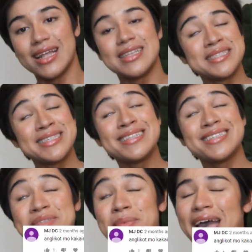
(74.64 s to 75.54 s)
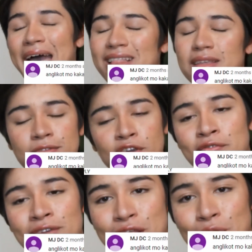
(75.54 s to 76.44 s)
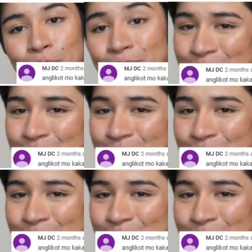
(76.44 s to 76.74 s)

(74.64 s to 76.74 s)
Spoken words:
And since it's my highly viewed video,